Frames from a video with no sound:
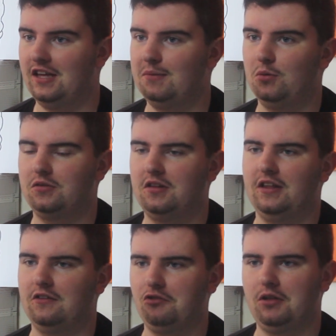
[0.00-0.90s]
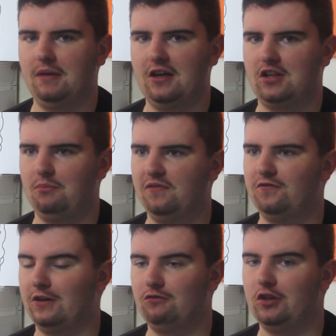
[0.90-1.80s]
able to like really mesh in
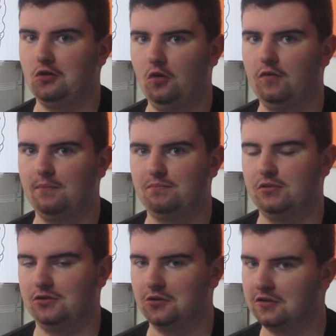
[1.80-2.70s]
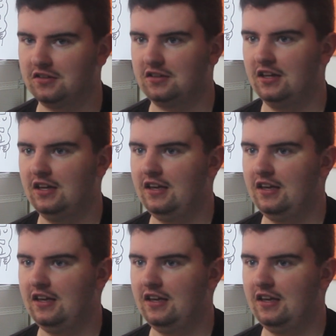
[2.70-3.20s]
with like really overproduced